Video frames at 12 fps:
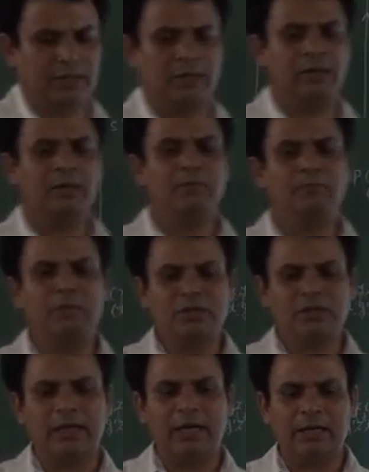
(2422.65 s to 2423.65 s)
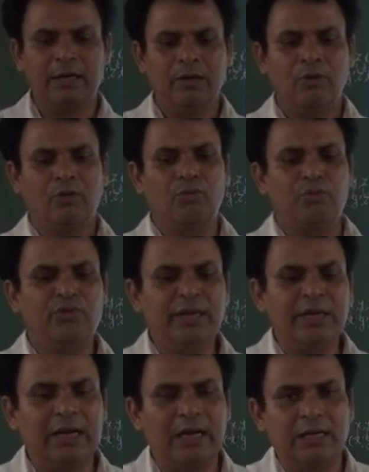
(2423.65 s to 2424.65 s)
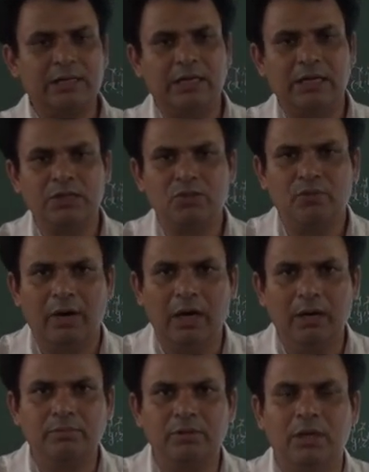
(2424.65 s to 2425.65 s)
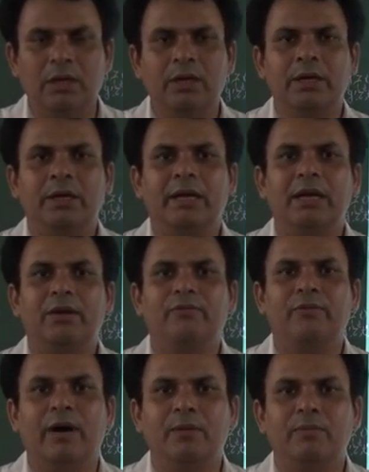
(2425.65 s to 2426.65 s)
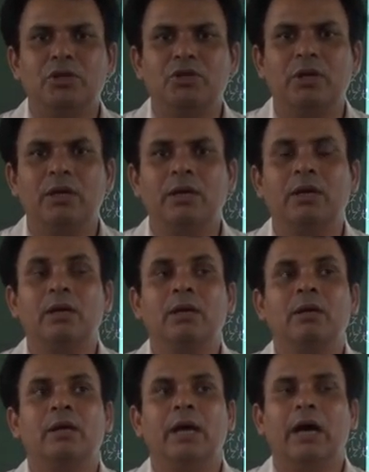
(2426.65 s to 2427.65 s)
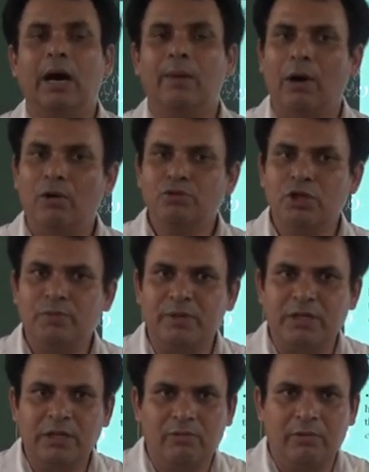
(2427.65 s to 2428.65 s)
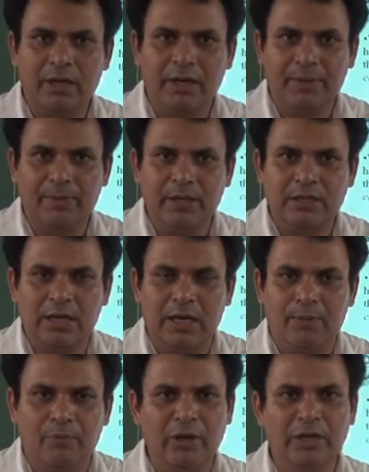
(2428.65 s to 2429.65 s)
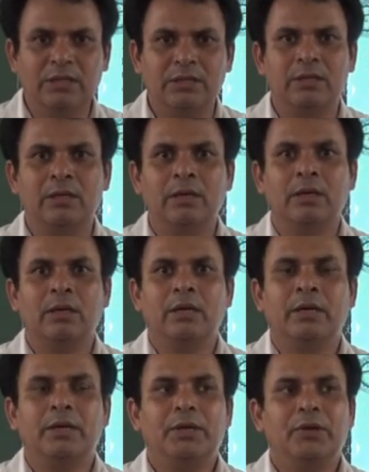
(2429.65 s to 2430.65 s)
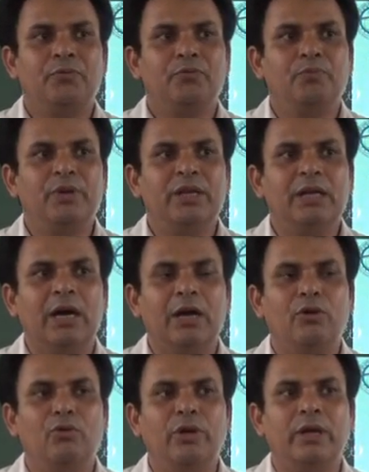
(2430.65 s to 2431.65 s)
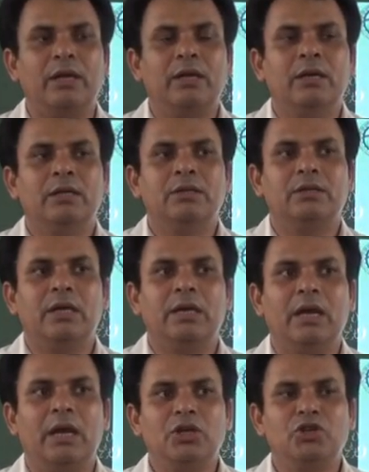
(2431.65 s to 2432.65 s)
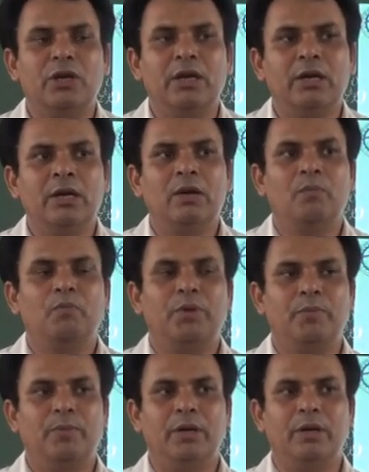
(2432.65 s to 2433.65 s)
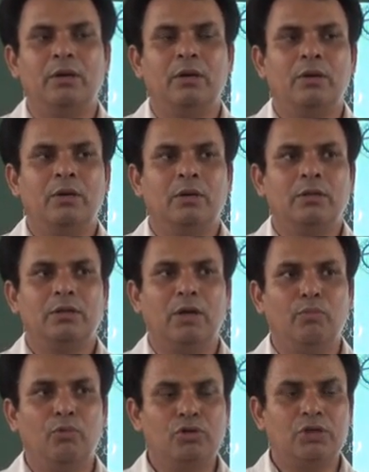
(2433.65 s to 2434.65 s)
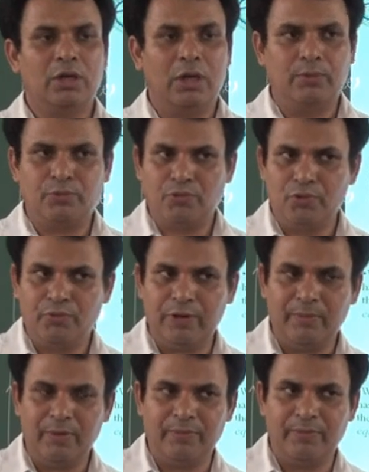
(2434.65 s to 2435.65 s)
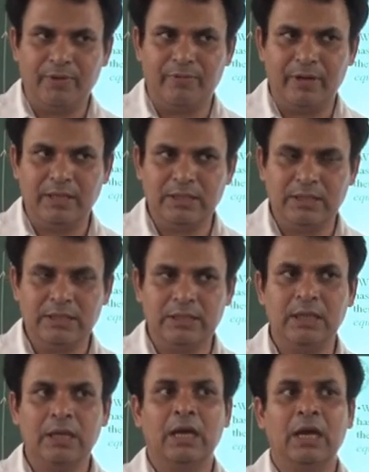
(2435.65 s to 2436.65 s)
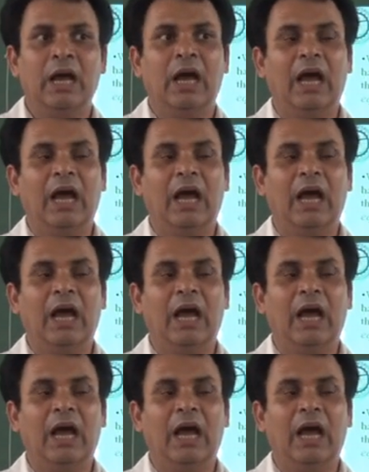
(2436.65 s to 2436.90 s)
equation. Means that we can transform the information about a particular event or a point if we are knowing the relation between the motion of two frame of references,